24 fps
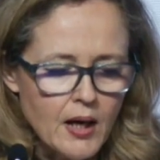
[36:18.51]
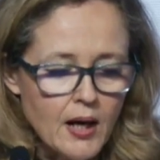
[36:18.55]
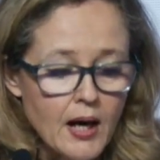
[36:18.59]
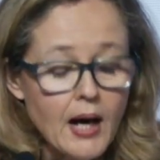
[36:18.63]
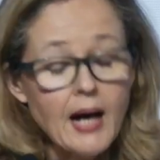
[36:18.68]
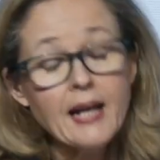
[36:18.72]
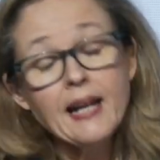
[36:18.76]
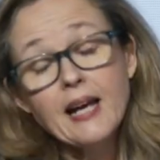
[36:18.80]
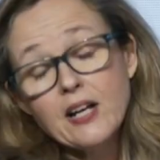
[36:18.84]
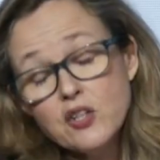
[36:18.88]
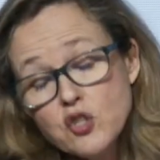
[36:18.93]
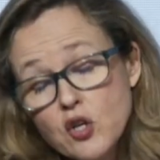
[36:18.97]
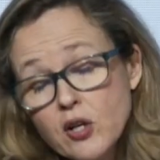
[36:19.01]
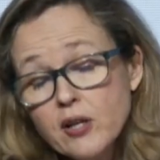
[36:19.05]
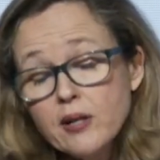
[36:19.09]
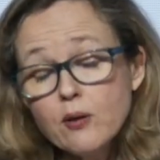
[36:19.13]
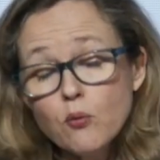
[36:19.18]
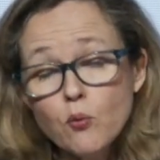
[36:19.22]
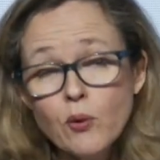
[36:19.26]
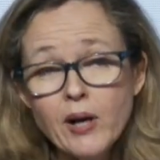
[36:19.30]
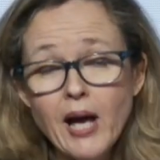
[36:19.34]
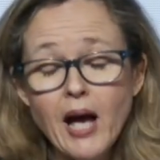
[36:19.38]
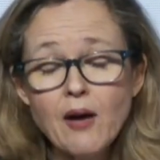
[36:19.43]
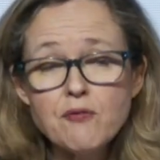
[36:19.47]
And actually,
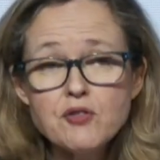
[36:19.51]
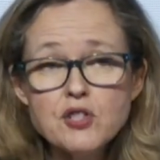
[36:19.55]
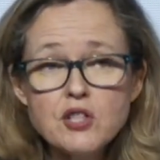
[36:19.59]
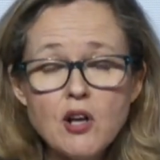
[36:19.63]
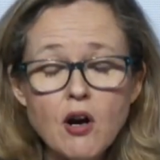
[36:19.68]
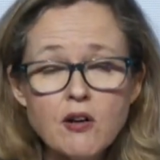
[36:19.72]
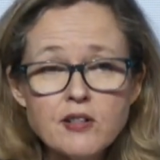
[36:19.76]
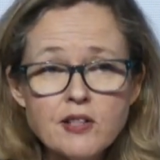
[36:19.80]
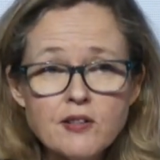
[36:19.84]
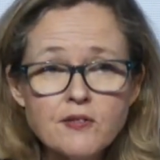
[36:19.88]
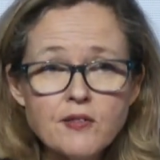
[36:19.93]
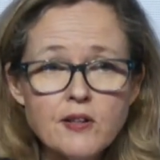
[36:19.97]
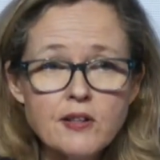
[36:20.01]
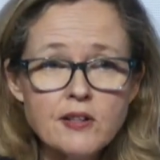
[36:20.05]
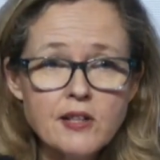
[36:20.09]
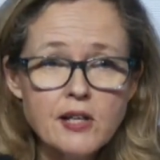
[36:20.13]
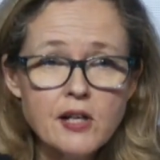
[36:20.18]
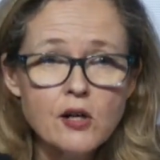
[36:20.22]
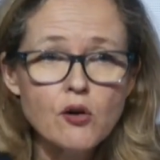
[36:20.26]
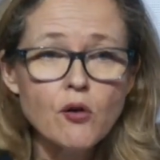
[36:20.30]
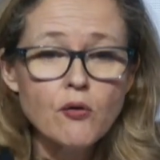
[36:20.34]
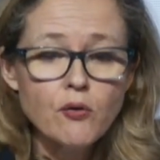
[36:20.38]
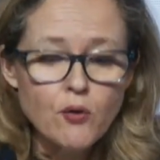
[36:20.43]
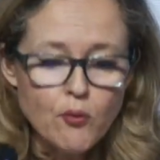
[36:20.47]
we have started the
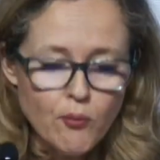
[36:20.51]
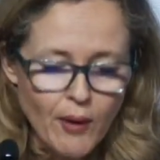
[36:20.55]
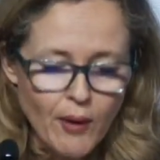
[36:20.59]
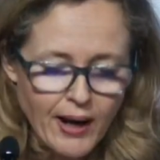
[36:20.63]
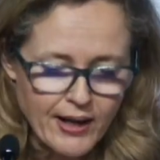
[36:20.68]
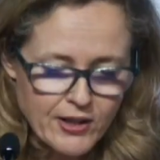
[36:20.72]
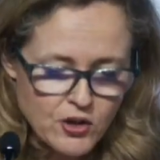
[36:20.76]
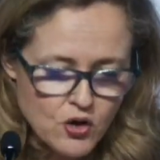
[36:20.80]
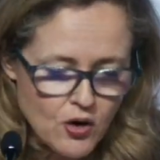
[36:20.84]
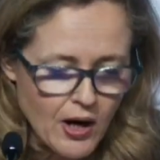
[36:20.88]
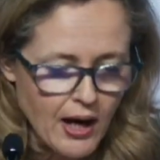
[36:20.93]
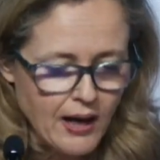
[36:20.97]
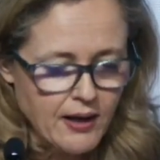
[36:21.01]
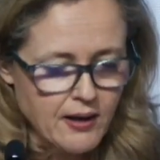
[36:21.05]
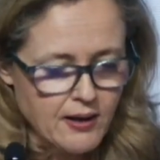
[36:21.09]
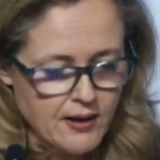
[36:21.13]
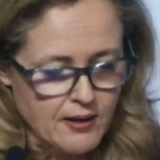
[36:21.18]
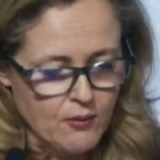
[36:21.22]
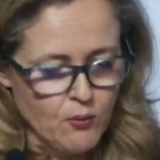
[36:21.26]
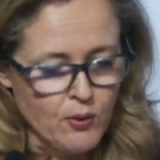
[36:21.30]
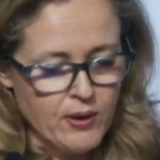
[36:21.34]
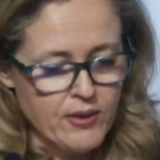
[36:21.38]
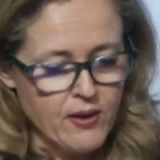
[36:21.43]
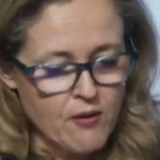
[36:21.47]
year on the right track
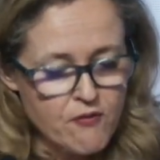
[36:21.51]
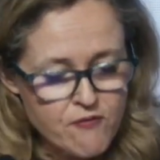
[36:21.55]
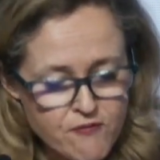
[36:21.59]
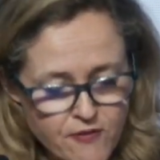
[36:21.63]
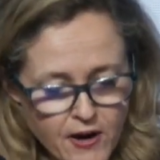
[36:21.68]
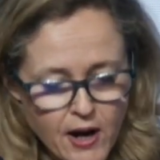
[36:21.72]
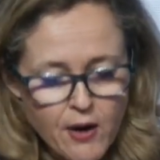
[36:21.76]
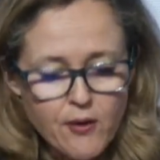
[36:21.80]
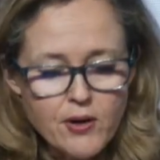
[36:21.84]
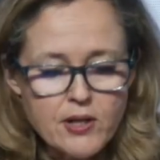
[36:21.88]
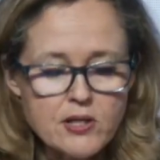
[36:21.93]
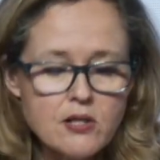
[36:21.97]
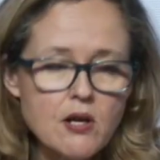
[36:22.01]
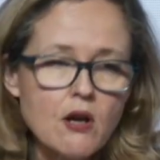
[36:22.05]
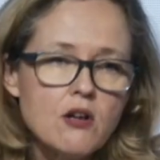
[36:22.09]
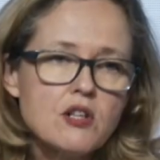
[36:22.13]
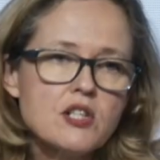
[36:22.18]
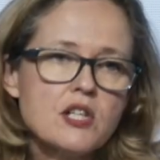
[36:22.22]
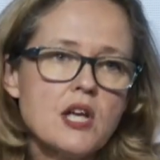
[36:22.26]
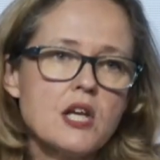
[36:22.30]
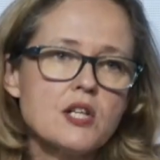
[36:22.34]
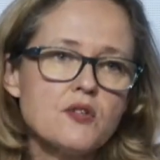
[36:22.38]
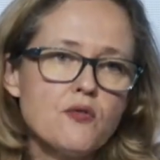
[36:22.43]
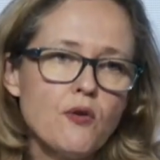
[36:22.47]
with a very
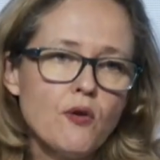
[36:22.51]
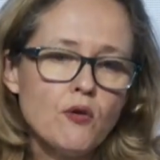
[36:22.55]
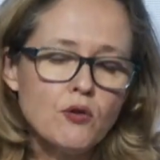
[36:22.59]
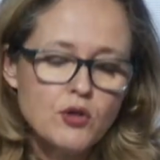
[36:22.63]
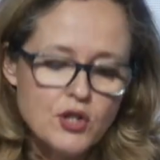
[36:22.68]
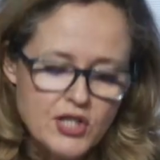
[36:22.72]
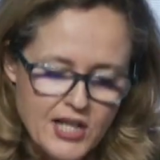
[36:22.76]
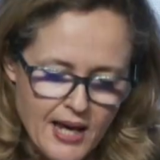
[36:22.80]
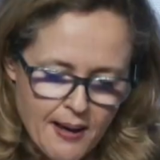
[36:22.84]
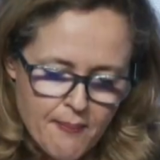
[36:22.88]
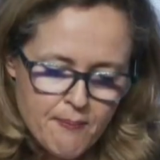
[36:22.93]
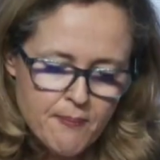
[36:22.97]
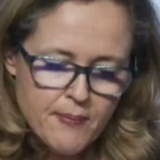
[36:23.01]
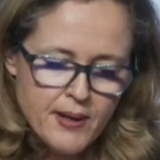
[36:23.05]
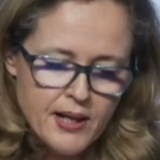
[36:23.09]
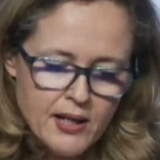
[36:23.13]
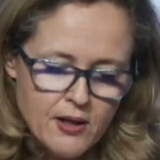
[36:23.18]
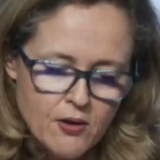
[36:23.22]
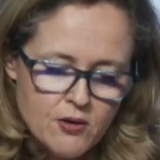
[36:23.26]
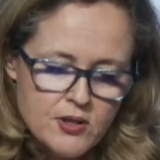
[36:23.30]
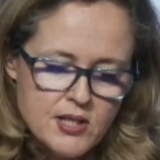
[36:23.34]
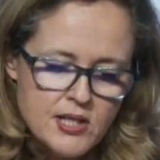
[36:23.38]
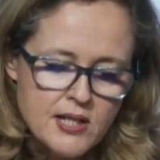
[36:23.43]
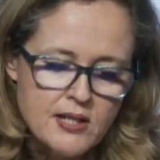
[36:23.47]
successful 10
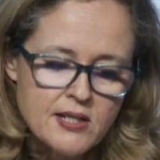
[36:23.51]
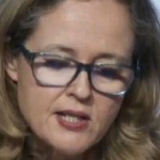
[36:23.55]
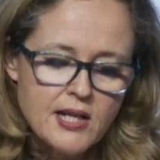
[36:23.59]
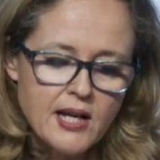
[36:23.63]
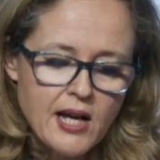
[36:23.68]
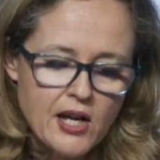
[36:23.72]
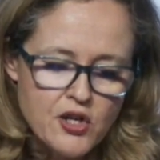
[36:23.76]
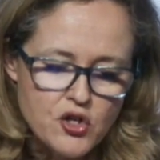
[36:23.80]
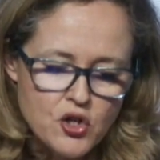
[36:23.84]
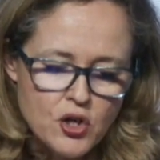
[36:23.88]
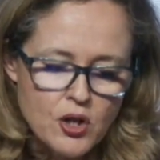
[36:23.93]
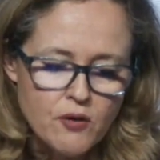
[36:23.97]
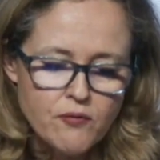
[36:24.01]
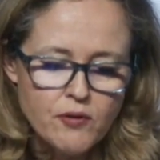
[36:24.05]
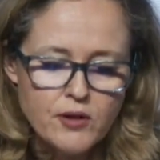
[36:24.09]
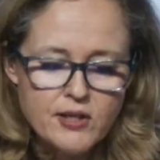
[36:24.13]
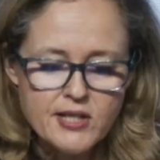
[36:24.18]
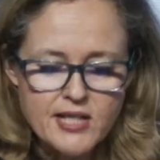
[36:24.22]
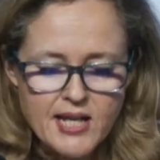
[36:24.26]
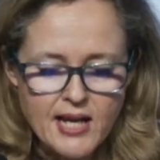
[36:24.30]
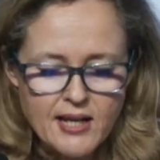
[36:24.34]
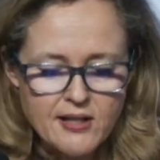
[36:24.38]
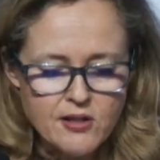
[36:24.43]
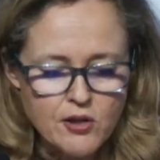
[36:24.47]
billion syndication of a
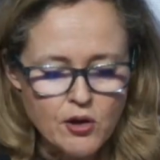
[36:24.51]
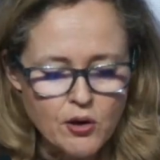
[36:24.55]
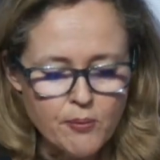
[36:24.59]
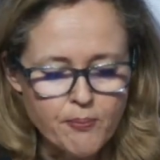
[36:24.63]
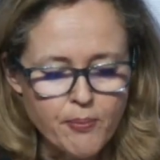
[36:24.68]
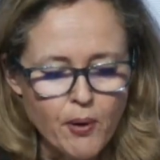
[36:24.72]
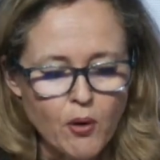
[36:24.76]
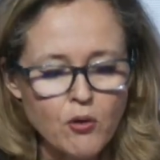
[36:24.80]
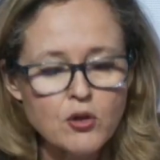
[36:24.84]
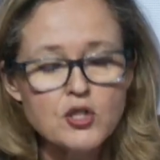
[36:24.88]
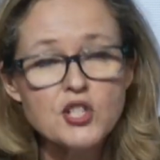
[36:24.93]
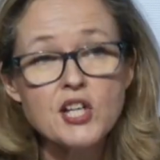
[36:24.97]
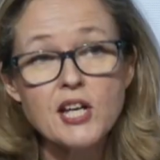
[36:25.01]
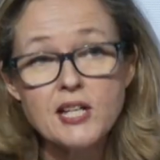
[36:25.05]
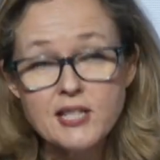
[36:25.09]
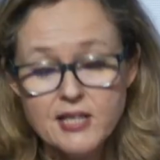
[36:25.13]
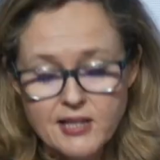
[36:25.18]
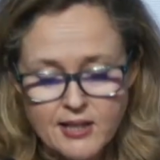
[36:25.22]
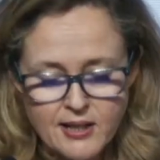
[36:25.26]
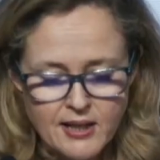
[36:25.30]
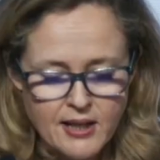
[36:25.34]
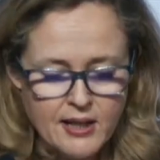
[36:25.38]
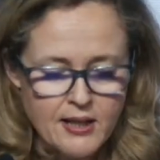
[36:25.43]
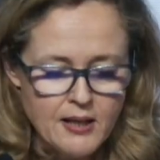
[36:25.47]
10-year bond
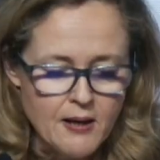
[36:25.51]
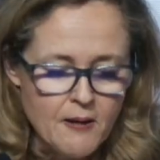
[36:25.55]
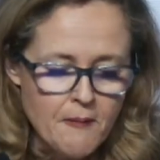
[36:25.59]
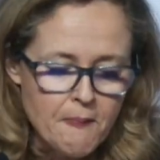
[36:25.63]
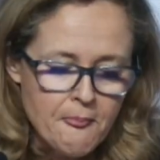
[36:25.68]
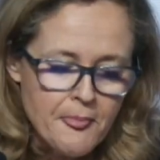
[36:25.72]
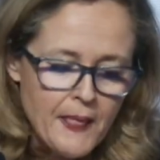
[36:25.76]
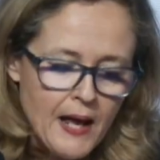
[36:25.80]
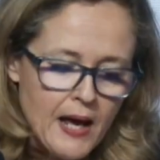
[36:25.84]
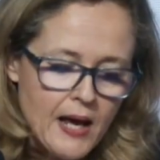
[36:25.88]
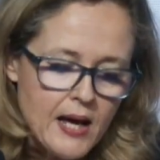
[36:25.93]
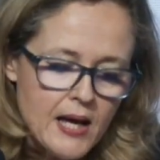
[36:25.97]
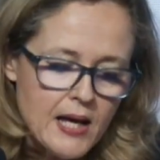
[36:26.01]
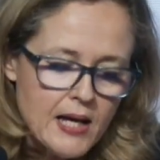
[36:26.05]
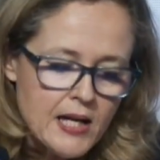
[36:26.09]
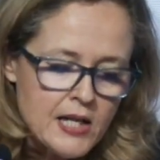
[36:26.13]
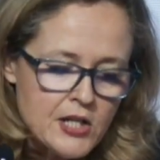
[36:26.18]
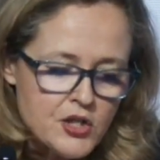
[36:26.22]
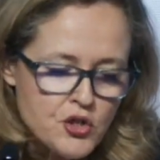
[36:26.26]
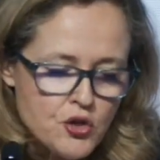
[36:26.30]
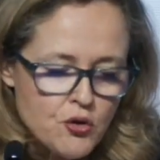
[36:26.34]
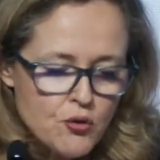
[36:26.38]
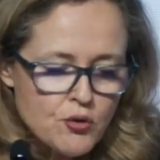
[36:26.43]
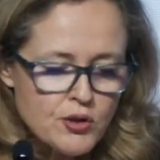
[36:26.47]
yesterday,
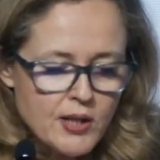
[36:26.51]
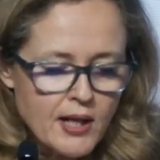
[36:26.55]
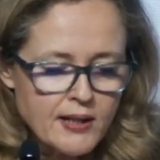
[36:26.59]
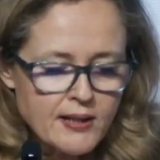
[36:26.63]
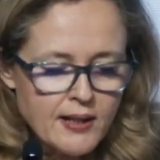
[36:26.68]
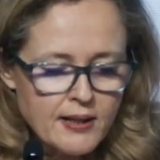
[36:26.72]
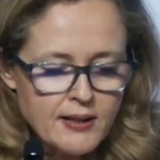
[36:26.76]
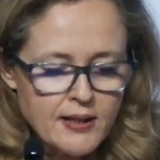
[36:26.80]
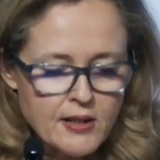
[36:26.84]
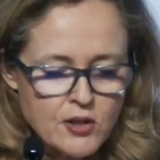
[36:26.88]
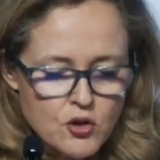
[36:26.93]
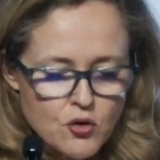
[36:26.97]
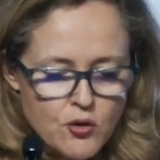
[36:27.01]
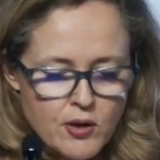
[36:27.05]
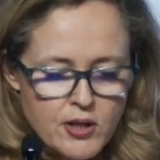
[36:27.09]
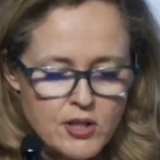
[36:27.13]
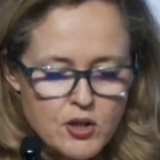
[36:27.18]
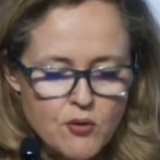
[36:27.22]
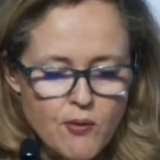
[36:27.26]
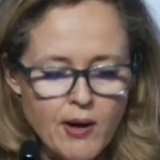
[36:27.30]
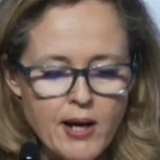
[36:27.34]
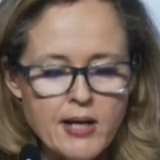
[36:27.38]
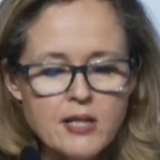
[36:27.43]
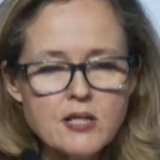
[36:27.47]
issued at an
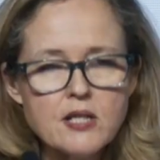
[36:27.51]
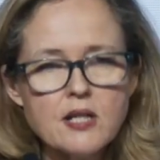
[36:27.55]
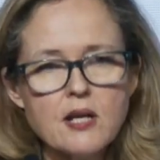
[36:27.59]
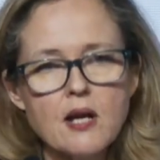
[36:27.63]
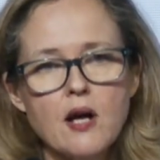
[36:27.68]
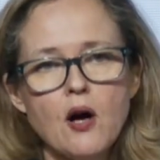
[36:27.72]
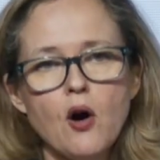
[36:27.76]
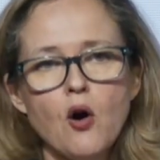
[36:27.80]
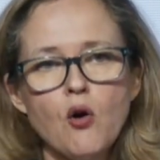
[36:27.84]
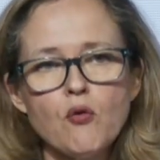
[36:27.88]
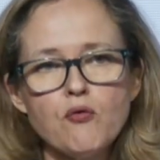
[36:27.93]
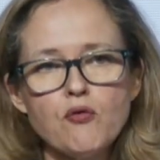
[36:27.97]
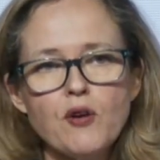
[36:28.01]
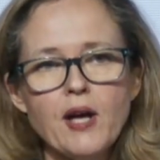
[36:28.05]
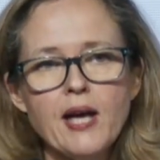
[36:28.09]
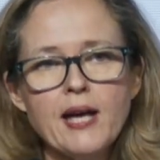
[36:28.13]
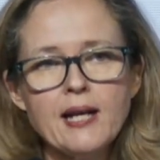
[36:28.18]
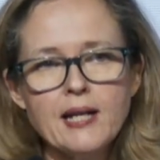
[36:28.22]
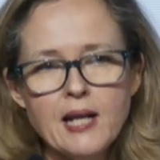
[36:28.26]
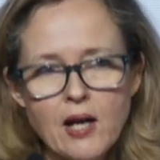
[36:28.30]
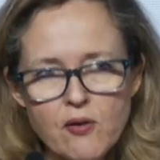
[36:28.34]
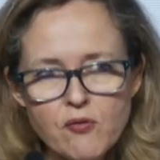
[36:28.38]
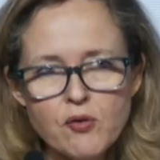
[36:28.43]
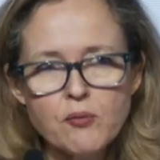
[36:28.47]
interest rate of
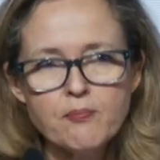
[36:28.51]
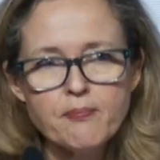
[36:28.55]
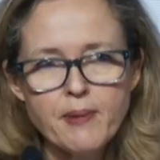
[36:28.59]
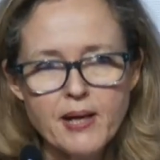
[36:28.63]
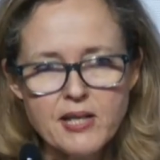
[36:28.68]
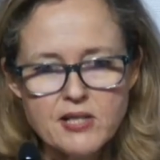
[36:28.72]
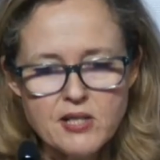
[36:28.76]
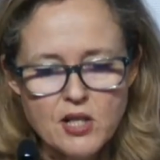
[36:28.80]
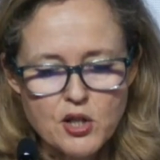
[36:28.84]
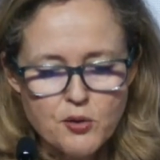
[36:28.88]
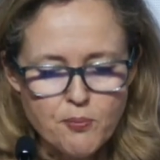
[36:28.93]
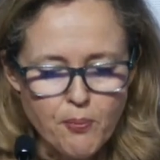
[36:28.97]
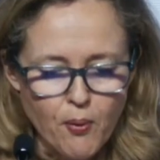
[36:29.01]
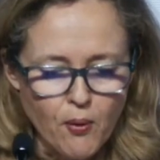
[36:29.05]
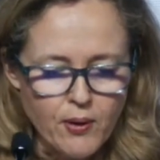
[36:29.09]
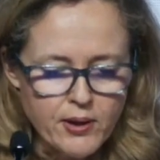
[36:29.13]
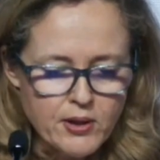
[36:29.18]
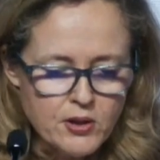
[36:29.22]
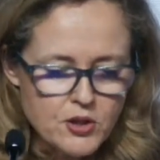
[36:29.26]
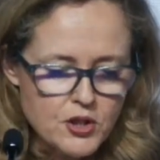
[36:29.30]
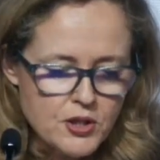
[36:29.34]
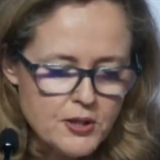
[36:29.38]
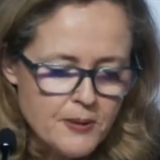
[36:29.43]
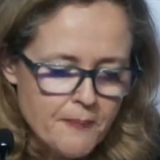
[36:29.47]
11 basis
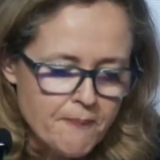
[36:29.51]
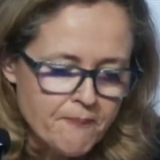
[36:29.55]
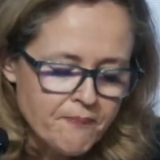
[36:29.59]
points.